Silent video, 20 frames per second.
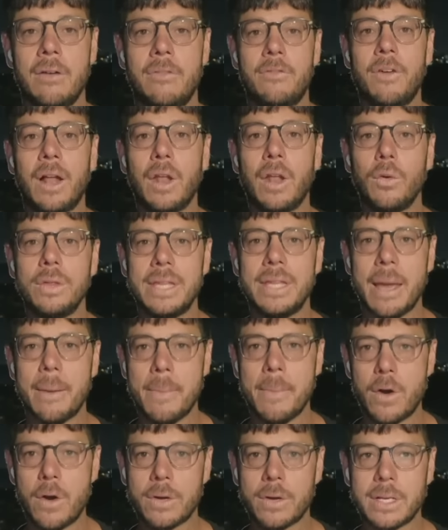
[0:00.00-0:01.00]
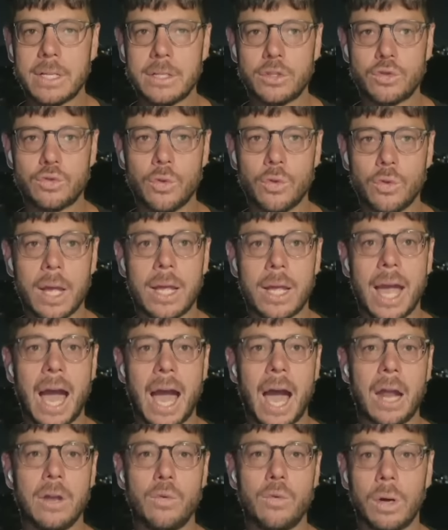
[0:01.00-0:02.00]
following the American strike
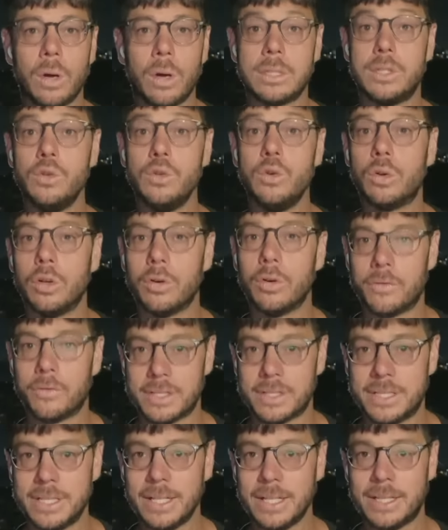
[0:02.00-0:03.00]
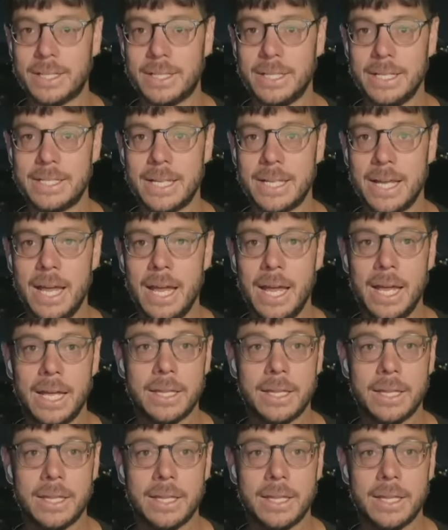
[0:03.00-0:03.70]
on Iran's nuclear facilities.